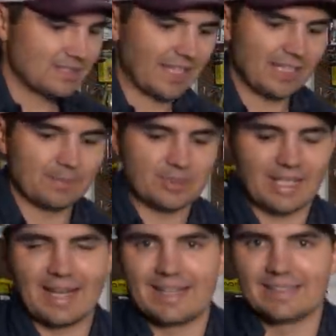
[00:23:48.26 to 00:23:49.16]
setups,
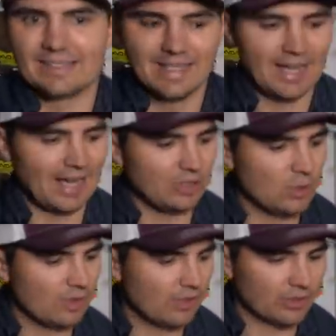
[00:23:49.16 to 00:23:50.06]
guys. I
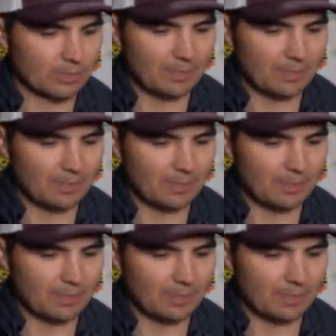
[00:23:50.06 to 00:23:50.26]
do have other